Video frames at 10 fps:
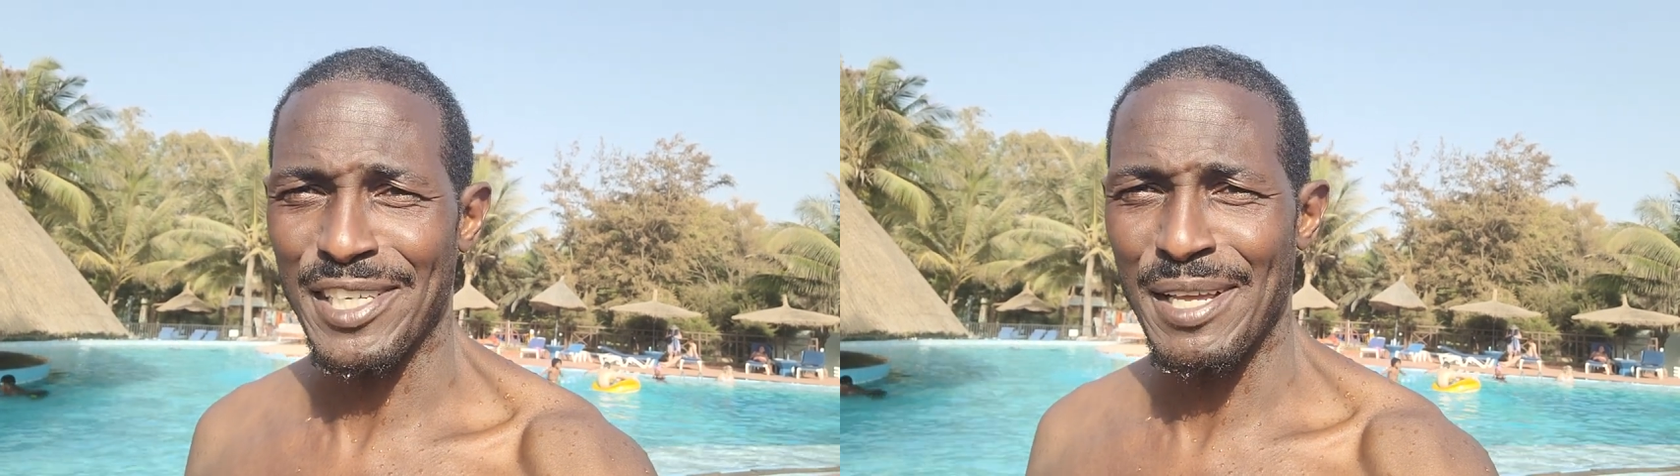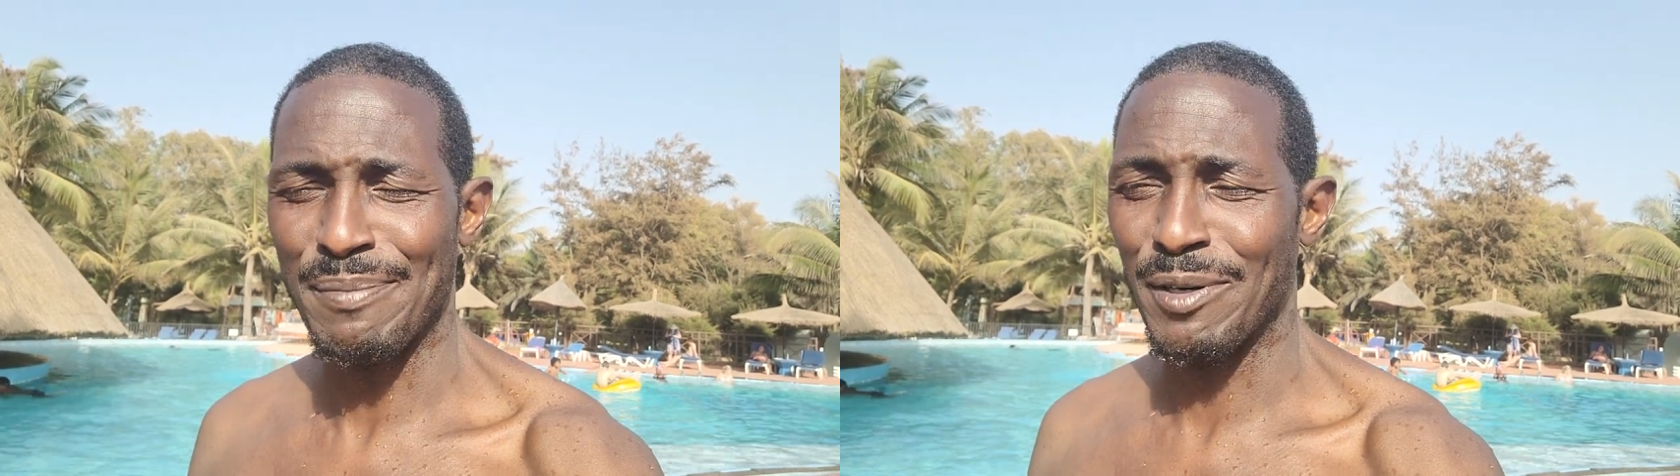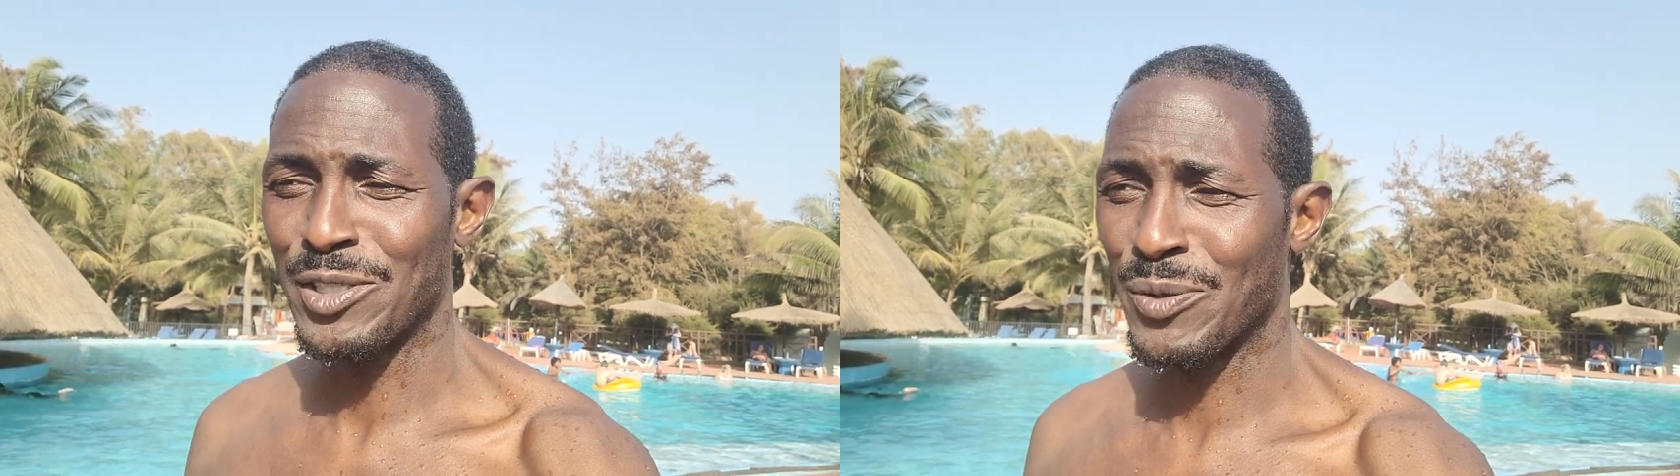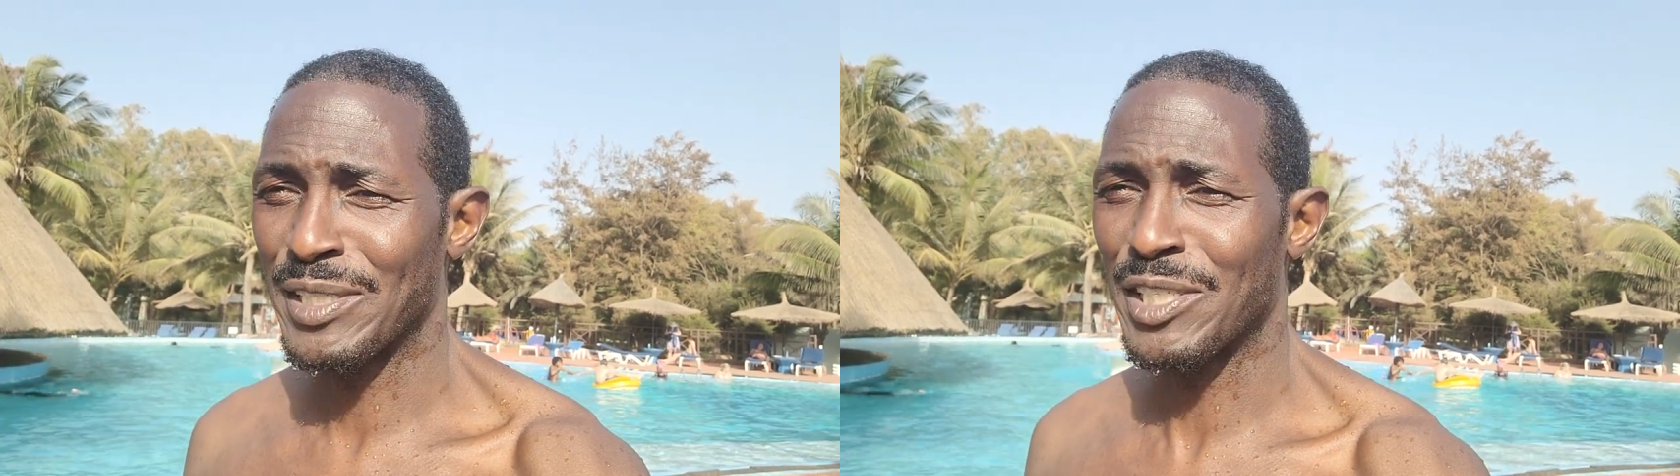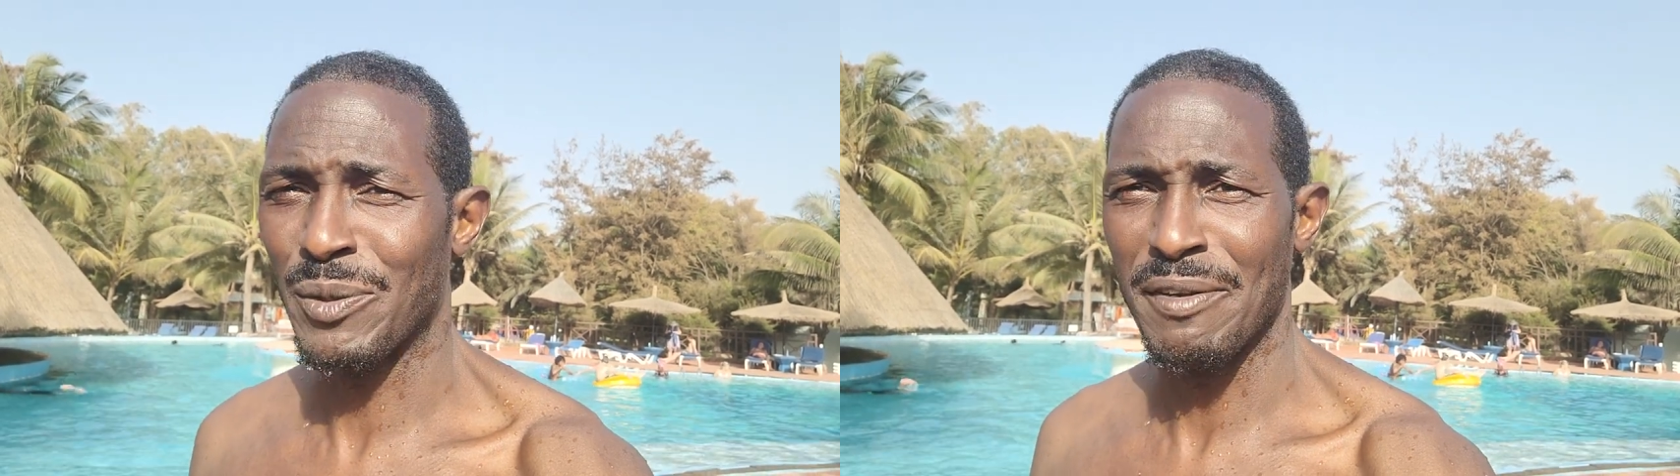April
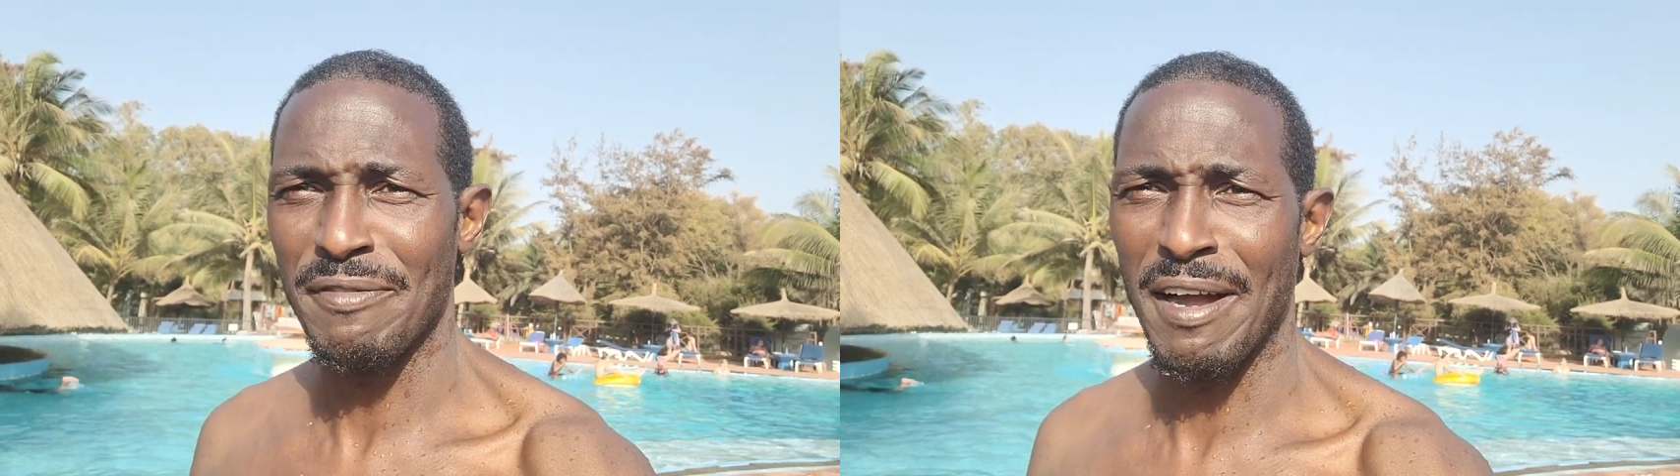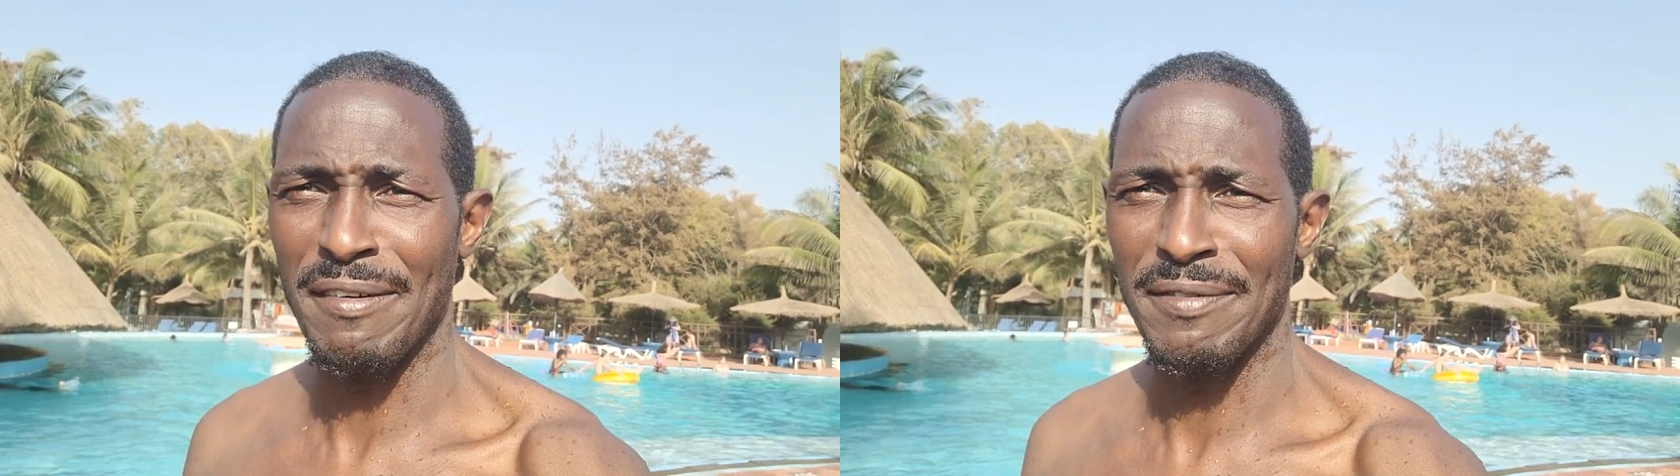twenty twenty-five